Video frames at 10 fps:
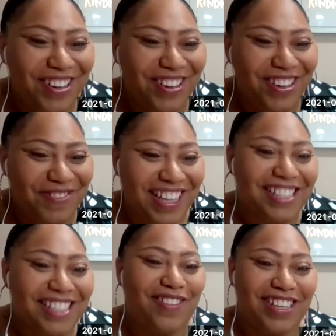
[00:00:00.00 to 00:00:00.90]
I know you probably
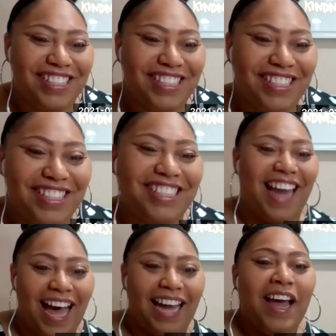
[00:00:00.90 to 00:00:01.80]
get this question a
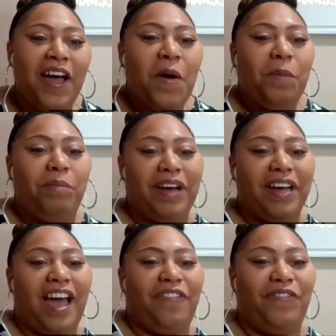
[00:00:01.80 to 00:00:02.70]
lot,
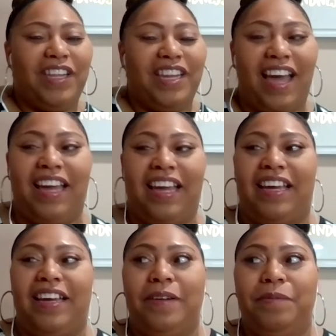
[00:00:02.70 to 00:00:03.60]
but I feel
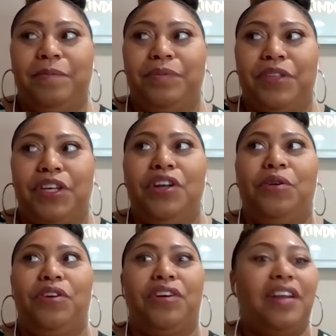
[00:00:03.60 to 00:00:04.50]
like
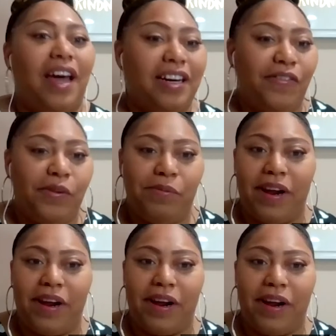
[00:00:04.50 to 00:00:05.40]
you know there are a lot of
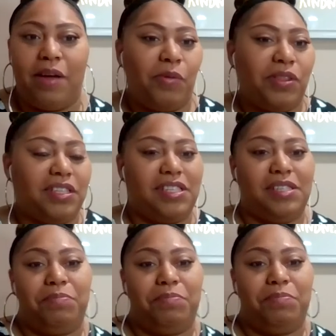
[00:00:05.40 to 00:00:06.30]
different brands coming up with
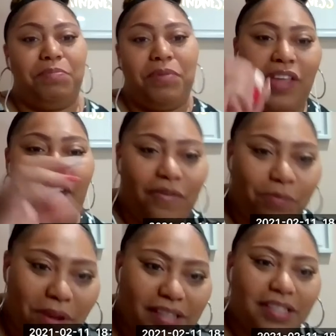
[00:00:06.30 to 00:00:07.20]
this is you know they
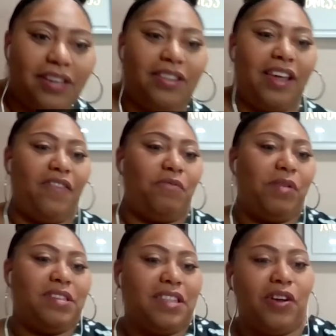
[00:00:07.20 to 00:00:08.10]
have plus here, they
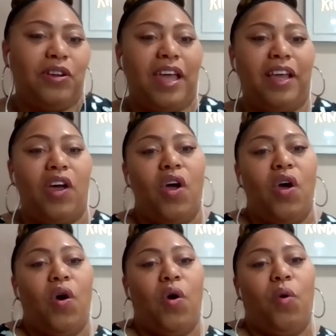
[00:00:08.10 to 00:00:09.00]
have plus there. Like,
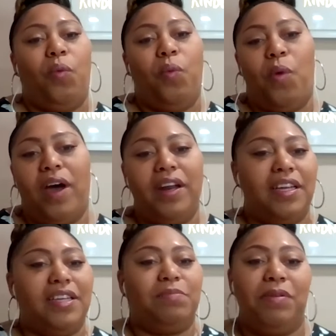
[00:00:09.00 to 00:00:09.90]

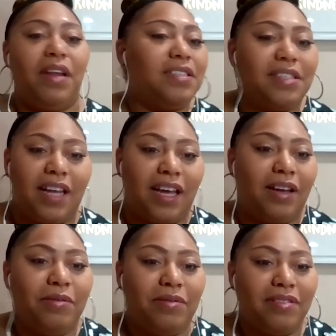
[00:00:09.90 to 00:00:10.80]
what is plus
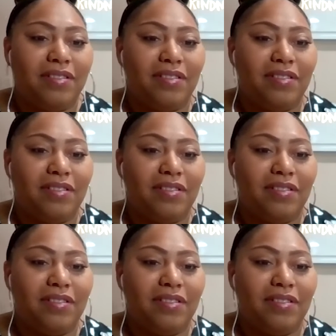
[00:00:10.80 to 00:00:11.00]
now?